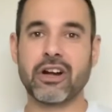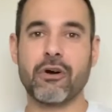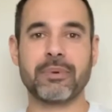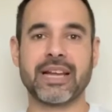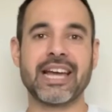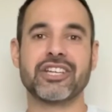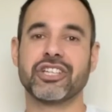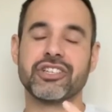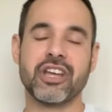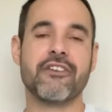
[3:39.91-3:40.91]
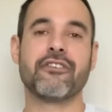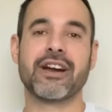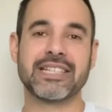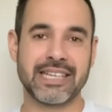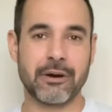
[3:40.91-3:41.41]
complications for
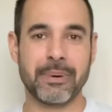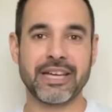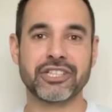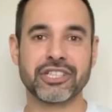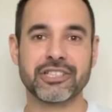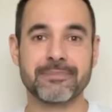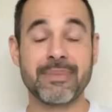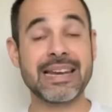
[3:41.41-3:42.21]
ACL patients.